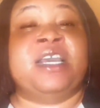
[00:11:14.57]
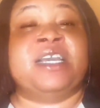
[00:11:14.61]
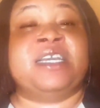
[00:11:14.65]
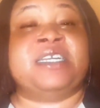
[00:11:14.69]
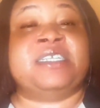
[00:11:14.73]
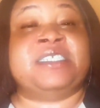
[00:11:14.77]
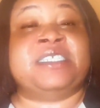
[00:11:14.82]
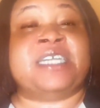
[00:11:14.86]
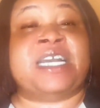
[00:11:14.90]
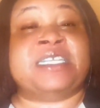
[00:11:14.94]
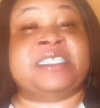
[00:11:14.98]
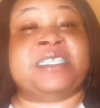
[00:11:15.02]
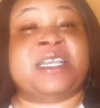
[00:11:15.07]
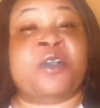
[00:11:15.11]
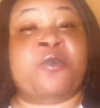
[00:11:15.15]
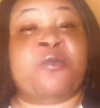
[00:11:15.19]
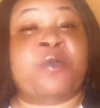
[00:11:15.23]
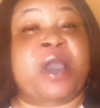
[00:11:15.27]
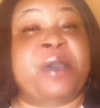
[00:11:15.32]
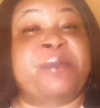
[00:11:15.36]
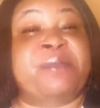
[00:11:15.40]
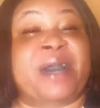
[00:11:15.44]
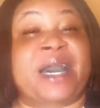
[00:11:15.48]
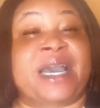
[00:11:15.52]
There's a
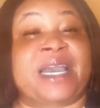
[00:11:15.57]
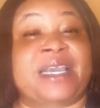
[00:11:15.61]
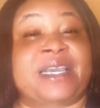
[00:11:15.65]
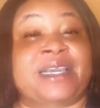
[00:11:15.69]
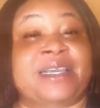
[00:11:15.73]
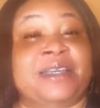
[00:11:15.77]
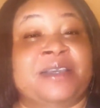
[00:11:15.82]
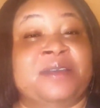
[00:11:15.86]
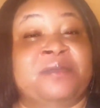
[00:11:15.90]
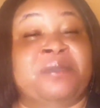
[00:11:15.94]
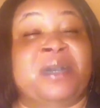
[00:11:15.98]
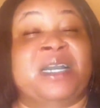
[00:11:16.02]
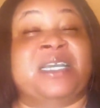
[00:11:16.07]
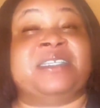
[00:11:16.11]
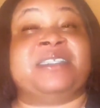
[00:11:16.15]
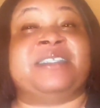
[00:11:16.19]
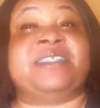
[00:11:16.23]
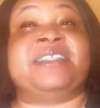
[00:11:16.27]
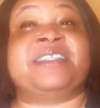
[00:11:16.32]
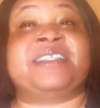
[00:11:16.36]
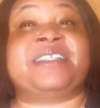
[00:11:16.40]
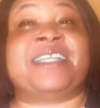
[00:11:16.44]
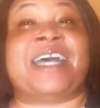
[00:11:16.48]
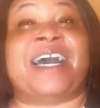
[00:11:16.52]
way my
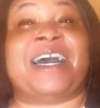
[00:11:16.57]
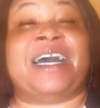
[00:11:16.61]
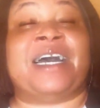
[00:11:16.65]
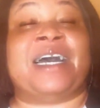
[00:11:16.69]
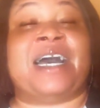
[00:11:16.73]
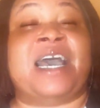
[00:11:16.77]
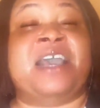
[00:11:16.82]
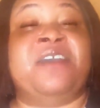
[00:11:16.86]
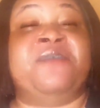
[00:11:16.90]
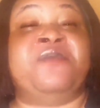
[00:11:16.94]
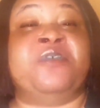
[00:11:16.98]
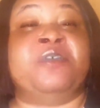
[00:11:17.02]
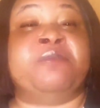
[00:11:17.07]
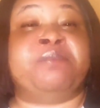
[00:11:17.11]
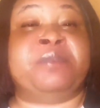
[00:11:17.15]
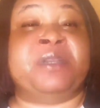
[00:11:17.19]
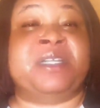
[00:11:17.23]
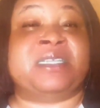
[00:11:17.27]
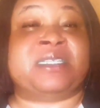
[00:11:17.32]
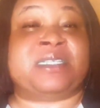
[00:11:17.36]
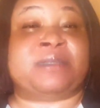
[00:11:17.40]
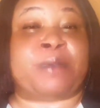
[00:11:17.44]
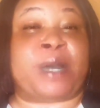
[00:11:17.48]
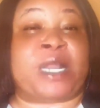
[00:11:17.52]
sister, Ify,
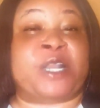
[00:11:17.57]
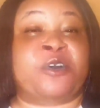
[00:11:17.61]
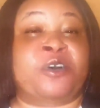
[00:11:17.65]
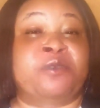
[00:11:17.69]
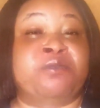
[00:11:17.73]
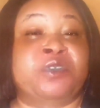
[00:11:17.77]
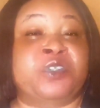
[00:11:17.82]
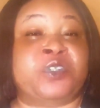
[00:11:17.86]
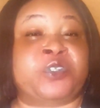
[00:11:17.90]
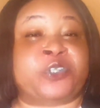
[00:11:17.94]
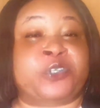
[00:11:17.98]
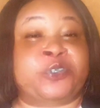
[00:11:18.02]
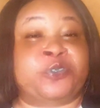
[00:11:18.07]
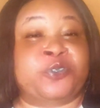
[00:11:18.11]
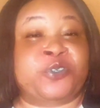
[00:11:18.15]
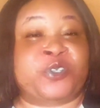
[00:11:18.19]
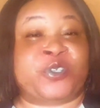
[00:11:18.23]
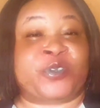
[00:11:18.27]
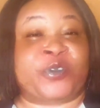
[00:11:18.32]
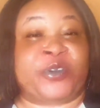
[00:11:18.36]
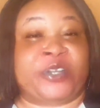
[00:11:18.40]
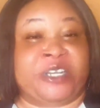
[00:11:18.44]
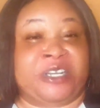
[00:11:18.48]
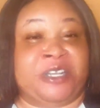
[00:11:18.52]
please pardon me to
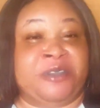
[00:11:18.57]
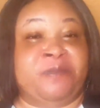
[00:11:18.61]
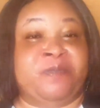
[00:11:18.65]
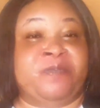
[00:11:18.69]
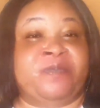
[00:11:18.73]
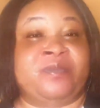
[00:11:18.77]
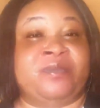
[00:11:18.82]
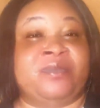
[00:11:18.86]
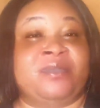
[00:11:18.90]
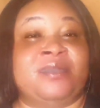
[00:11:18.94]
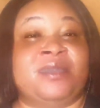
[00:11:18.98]
use your name.